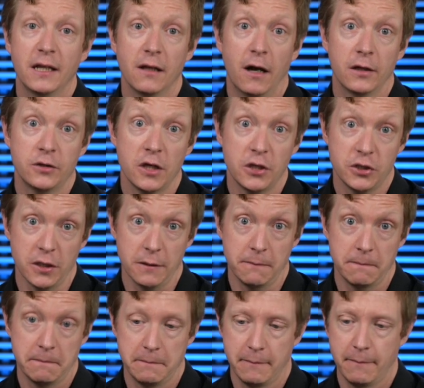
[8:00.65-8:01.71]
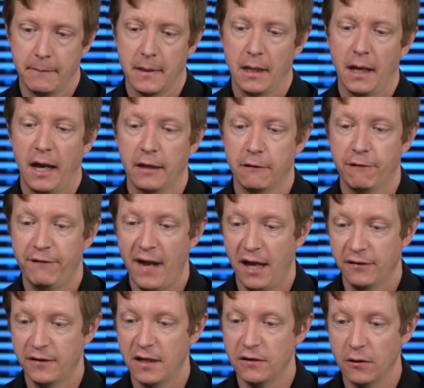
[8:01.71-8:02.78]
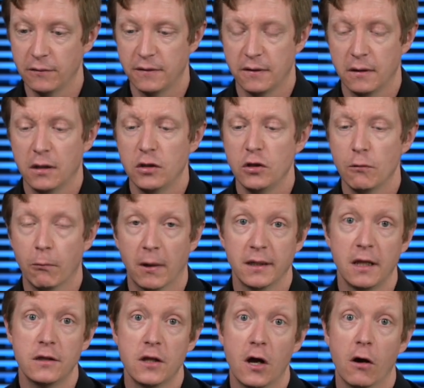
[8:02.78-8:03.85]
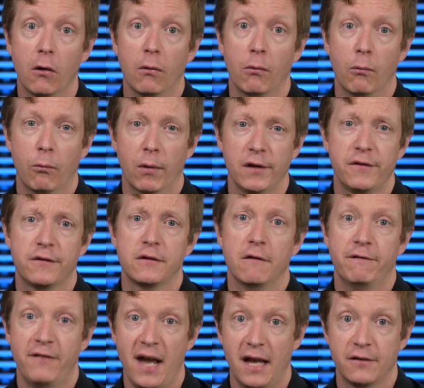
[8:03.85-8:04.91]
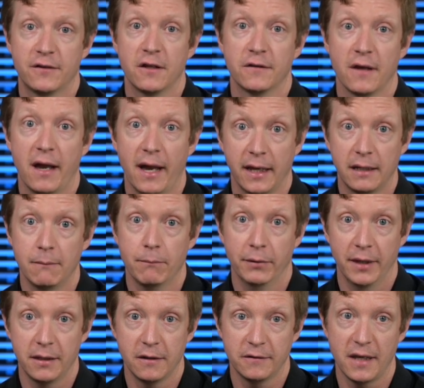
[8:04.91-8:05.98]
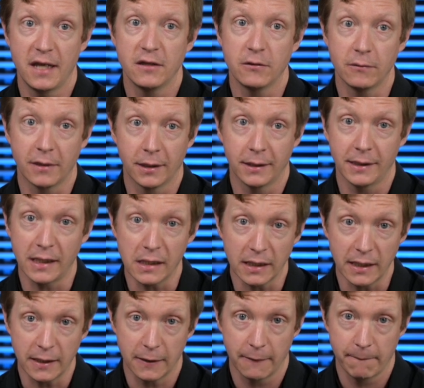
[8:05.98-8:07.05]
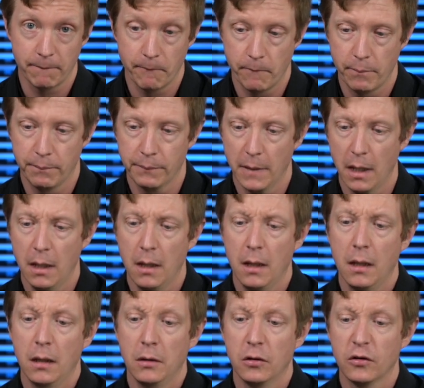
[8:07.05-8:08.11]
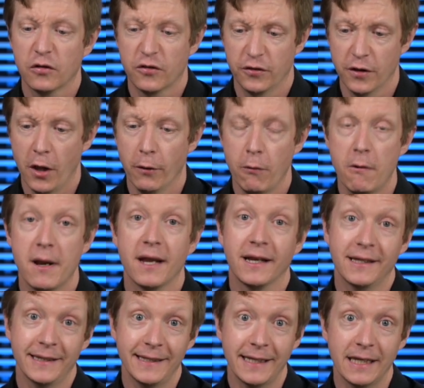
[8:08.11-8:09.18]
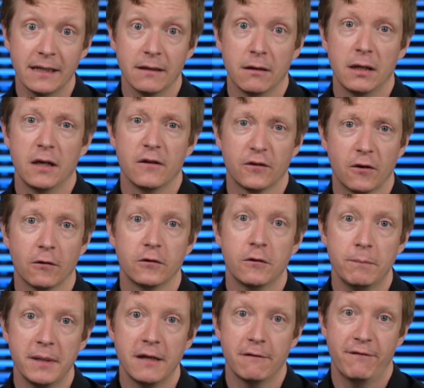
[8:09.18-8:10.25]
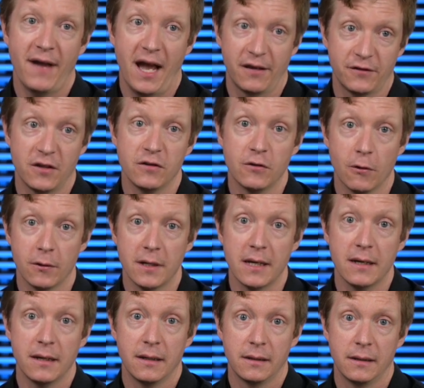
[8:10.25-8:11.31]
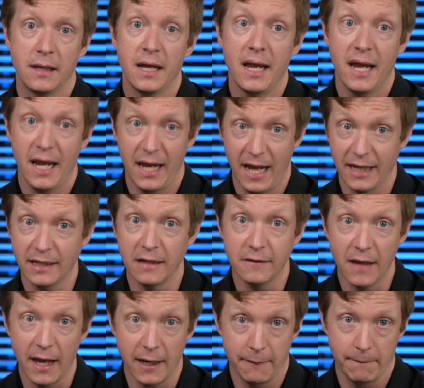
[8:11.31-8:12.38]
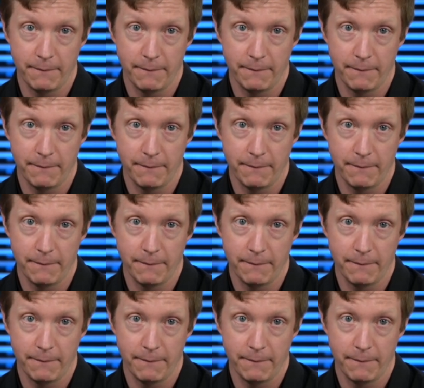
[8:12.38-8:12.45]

an audition on the fast etudes, you want to know what's the fastest I can play this etude cleanly. Slower and clean is going to beat fast and dirty any day.